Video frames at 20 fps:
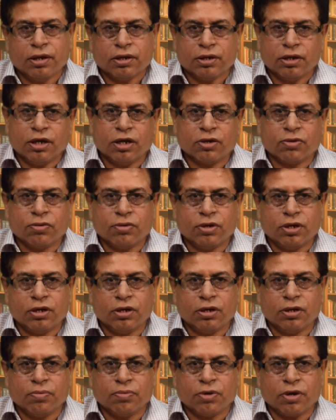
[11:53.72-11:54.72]
that
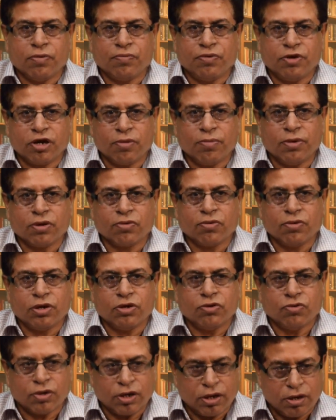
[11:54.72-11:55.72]
only from feedback
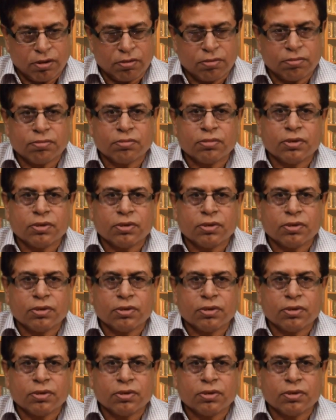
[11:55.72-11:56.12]
only you can